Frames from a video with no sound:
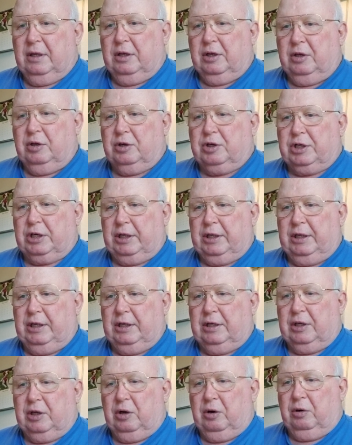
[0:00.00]
You shall
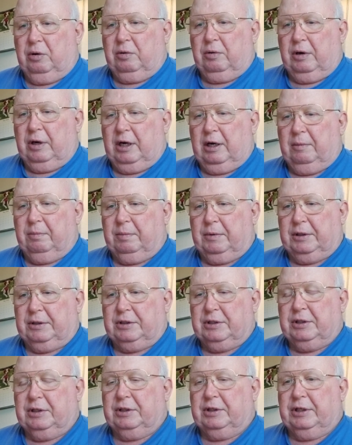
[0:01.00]
eat the old crop
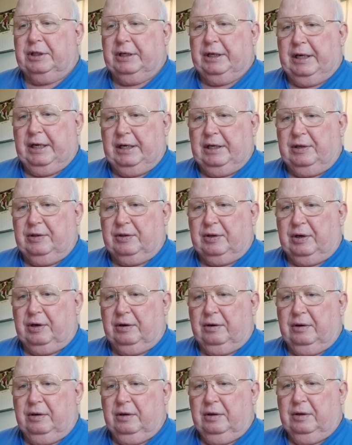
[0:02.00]
until the 9th
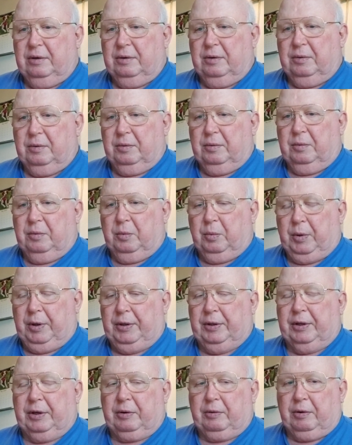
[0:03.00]
year,
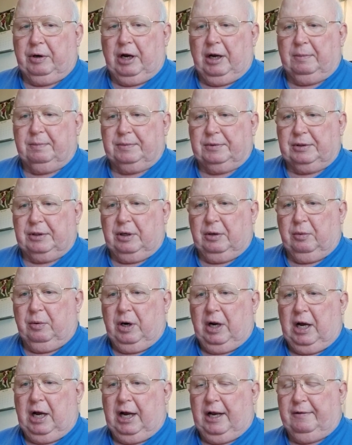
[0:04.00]
when the crops
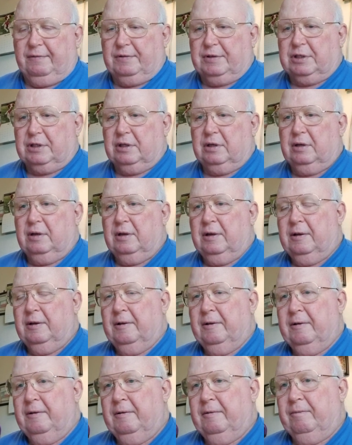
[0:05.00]
arrives.
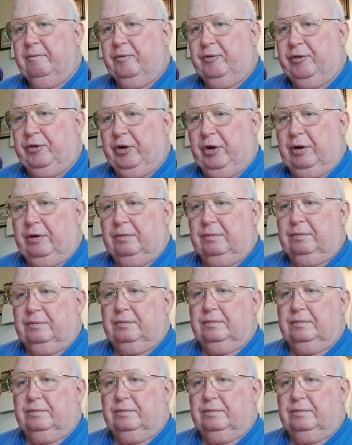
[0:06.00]
So,